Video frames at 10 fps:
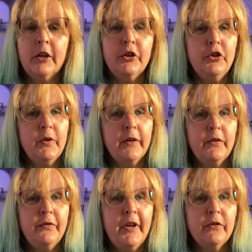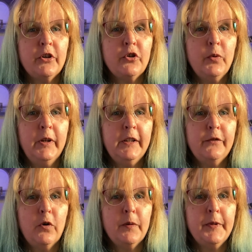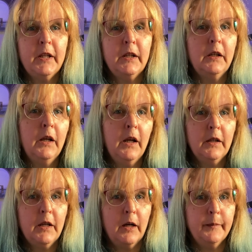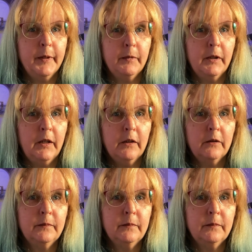Do you have a favorite Twinkly formula? Comment below.